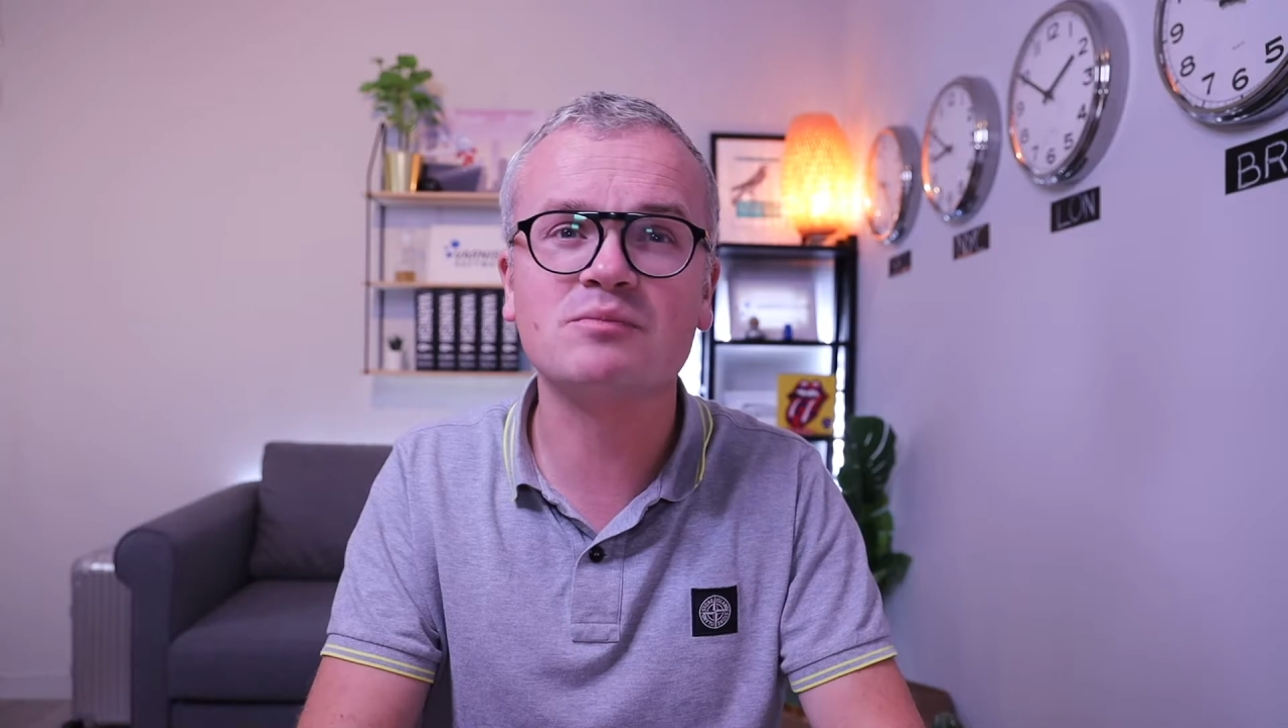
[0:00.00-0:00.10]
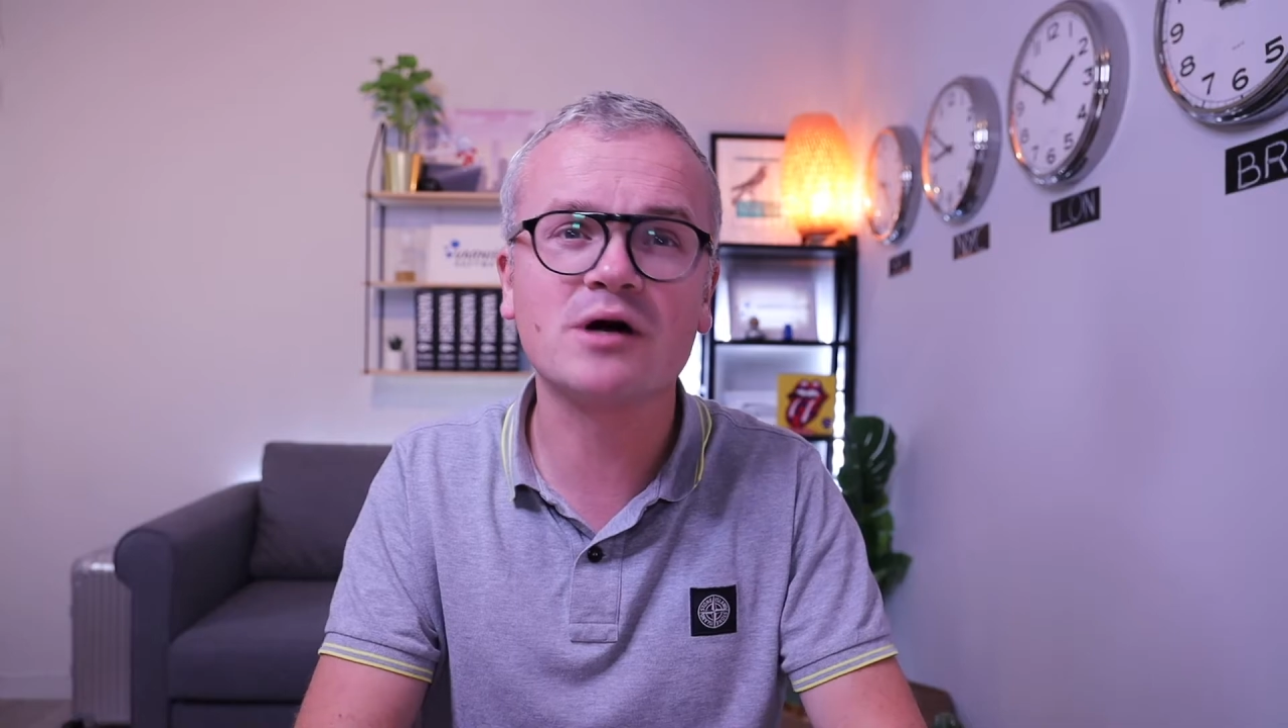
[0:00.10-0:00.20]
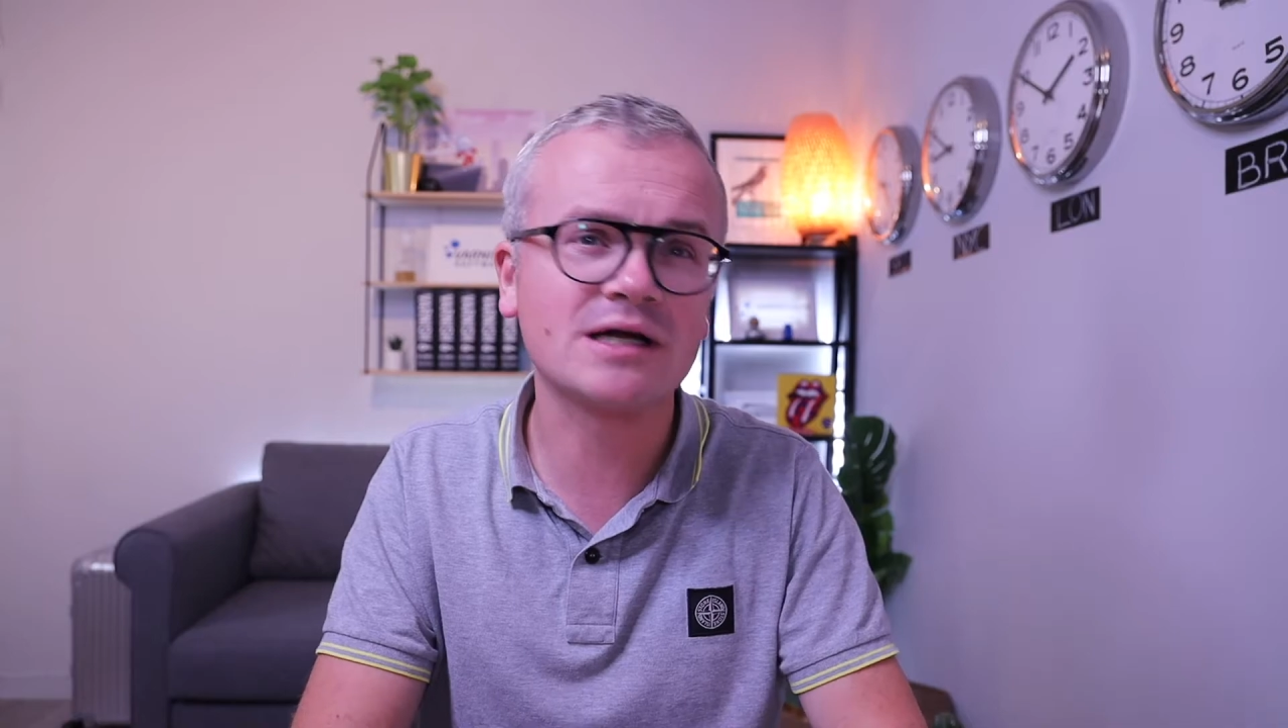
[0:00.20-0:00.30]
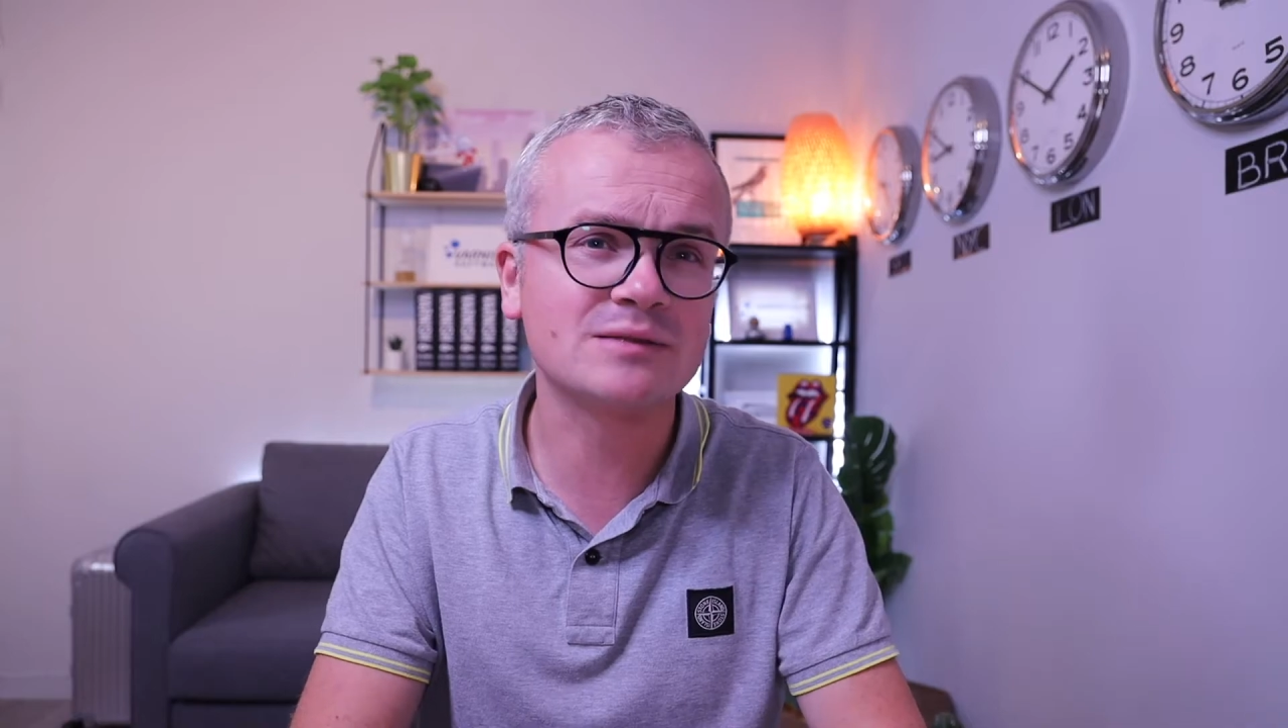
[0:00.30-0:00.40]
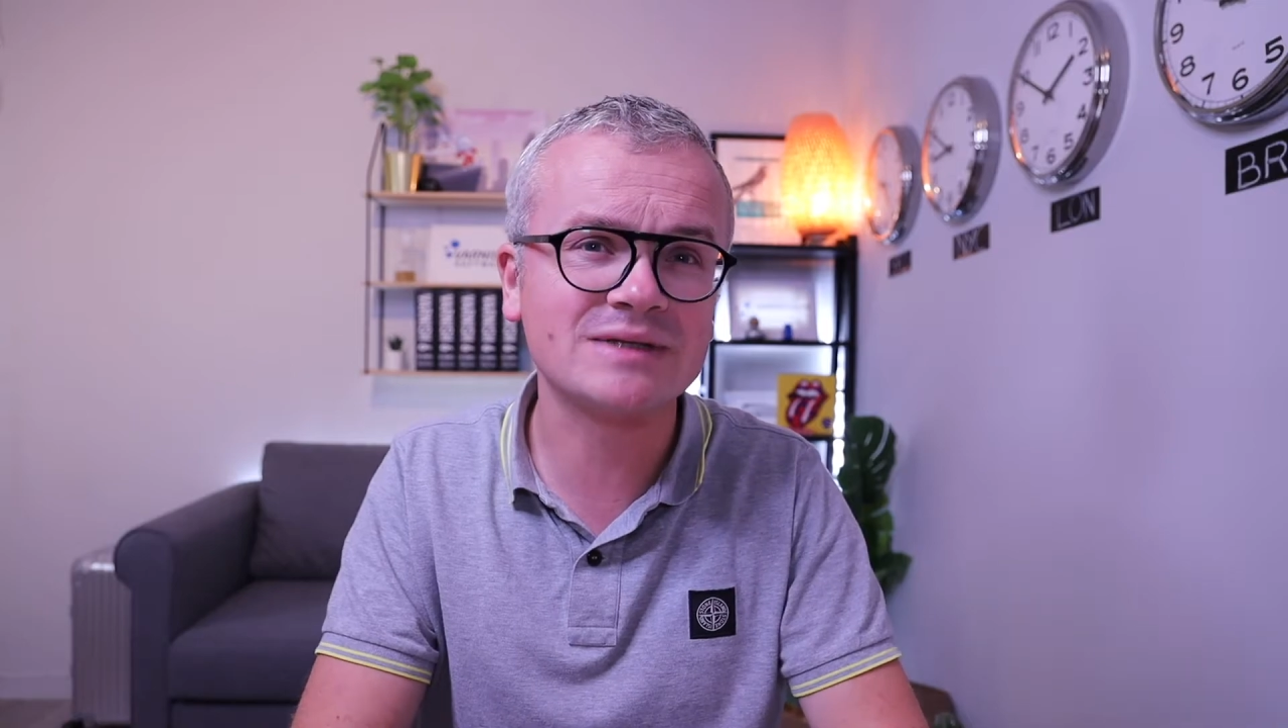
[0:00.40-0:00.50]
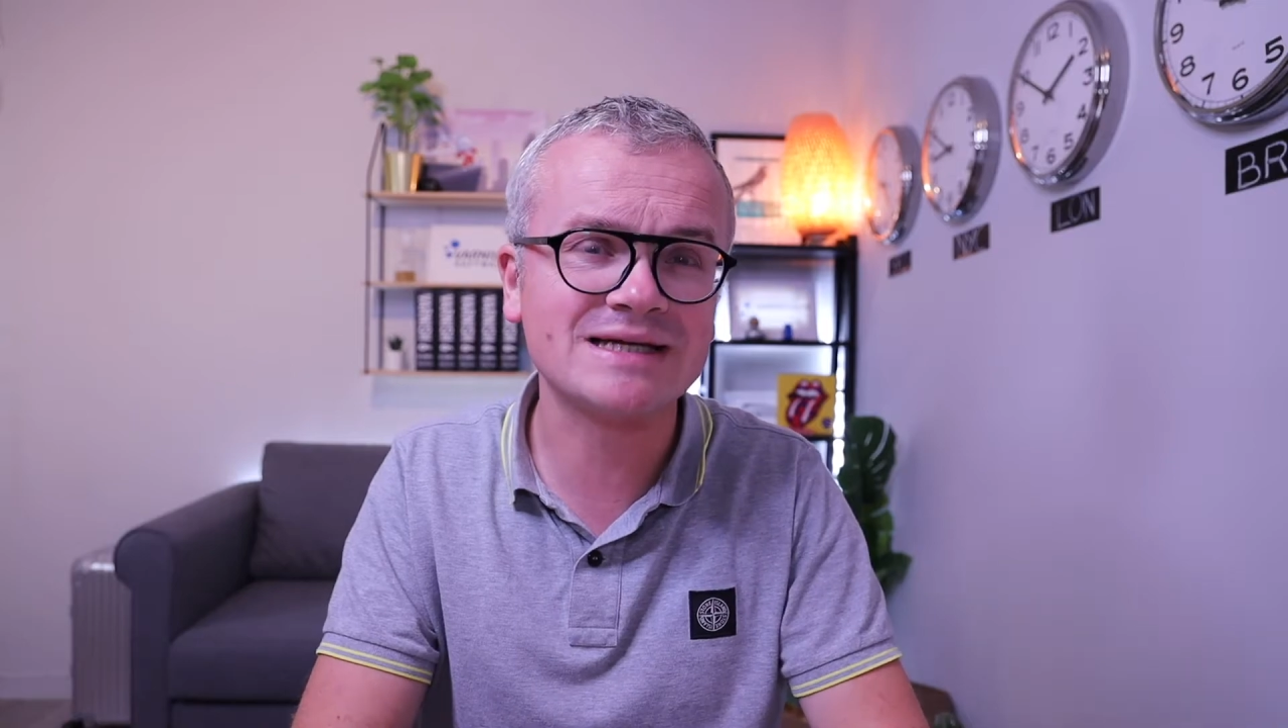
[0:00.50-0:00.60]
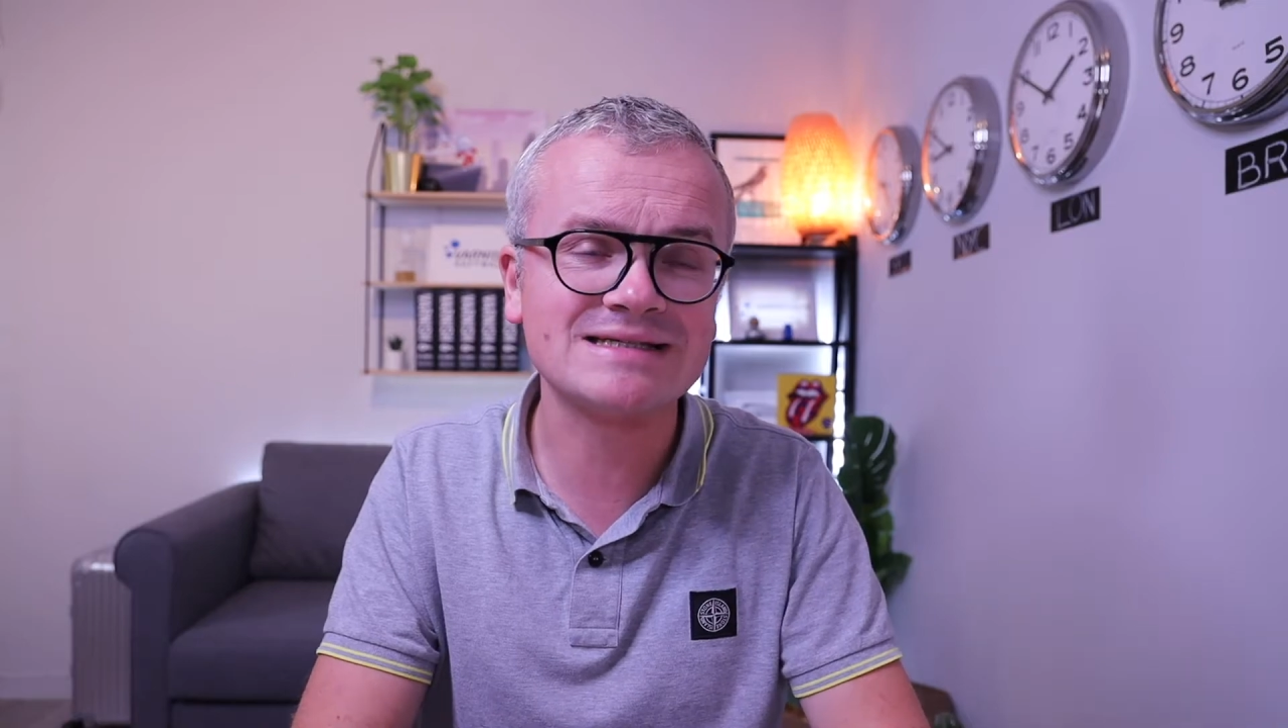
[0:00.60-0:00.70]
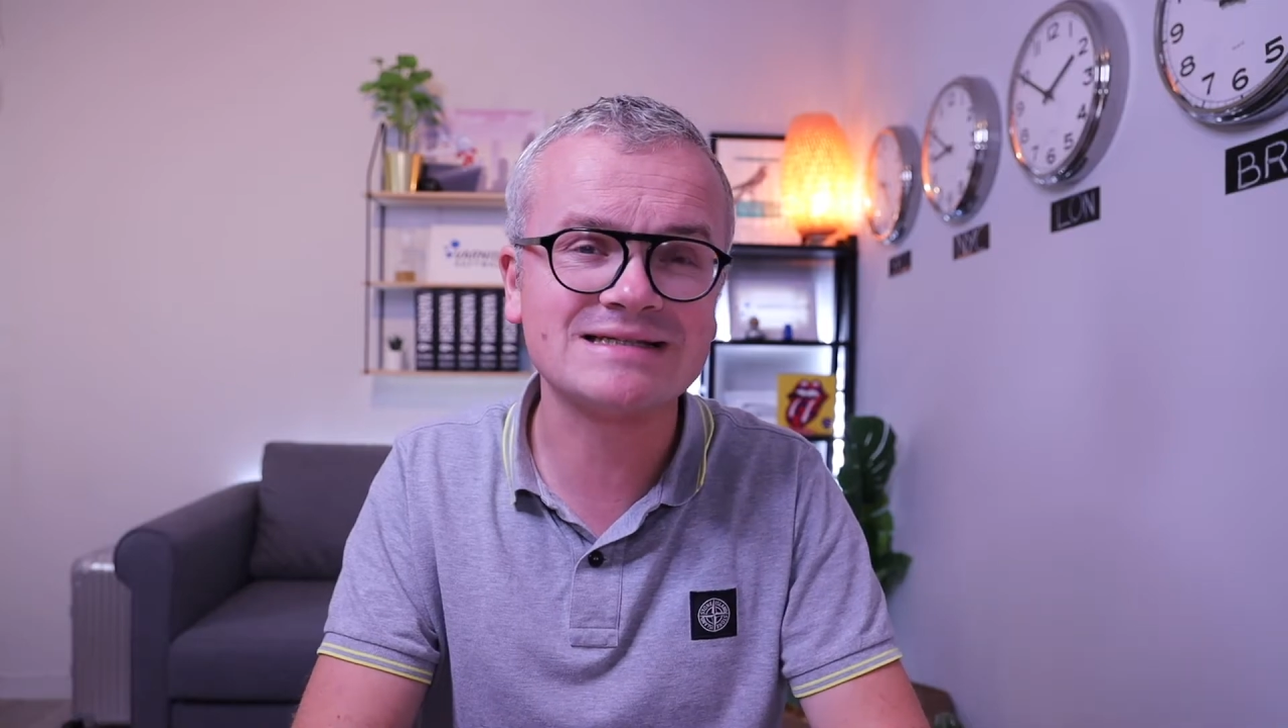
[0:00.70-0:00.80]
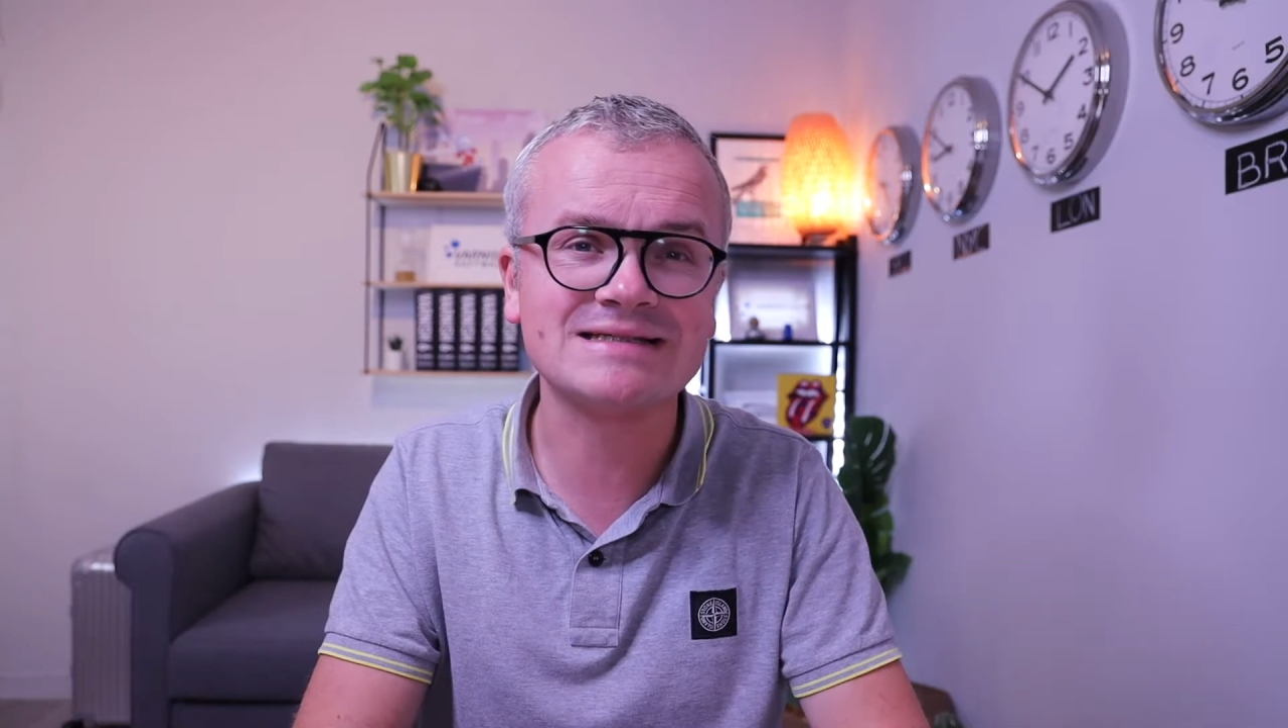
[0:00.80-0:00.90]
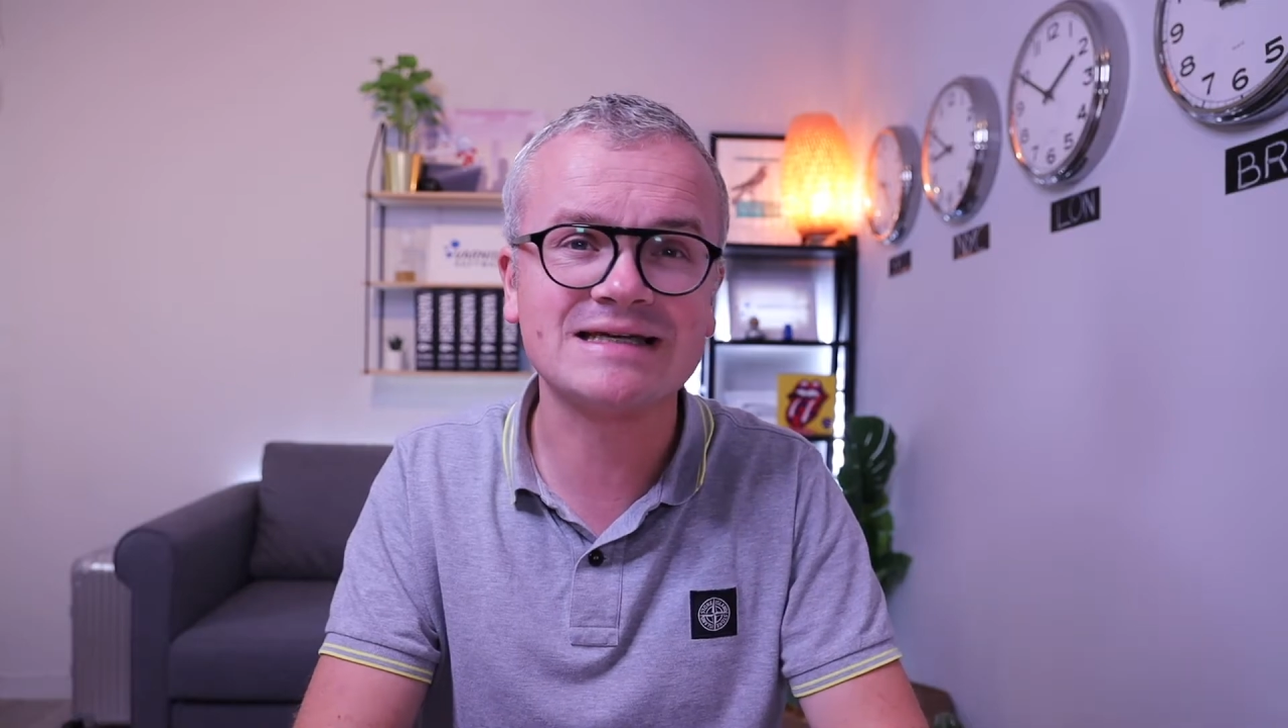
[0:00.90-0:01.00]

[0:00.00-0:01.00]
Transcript: marketplaces